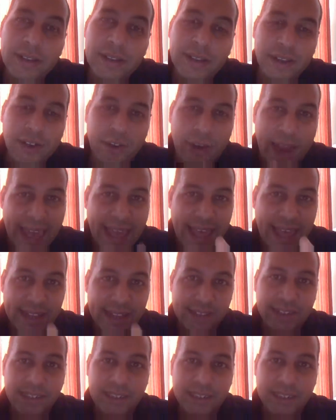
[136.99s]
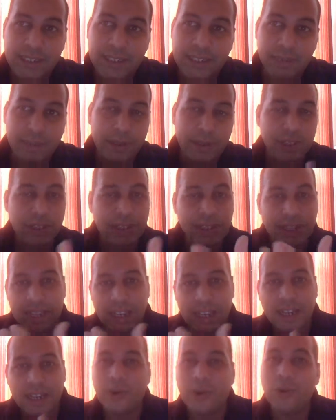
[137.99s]
cats,
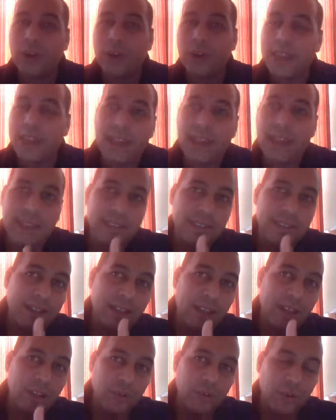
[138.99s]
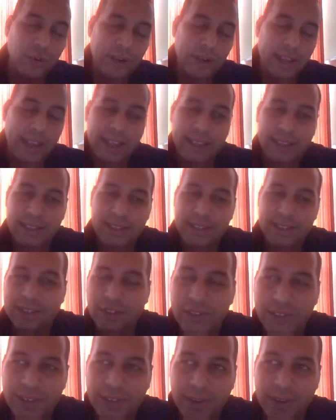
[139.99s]
especially indoor cats and outdoor cats, and
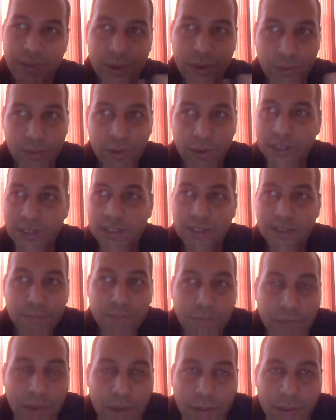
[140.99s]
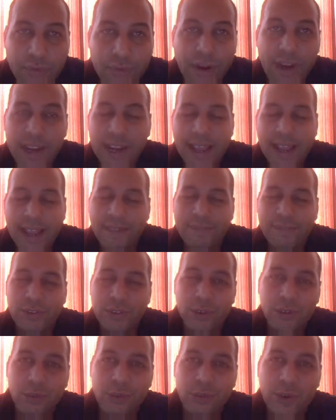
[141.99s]
you say, well, what does the brain have
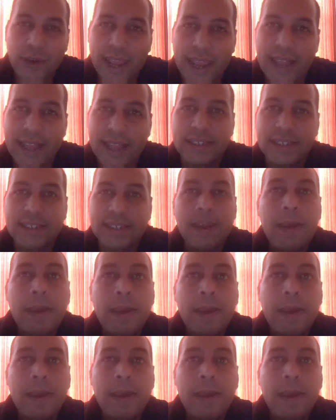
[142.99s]
to do with cats?